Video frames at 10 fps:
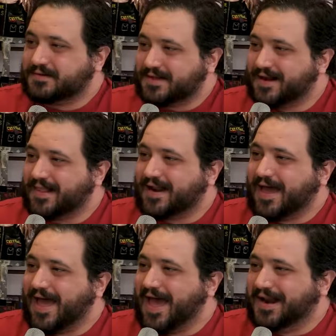Not a lot of
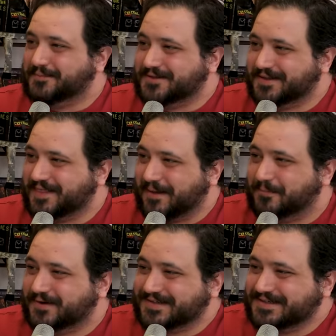Hannibal in that
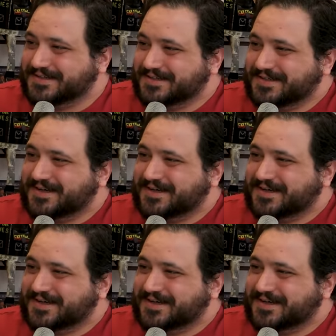book.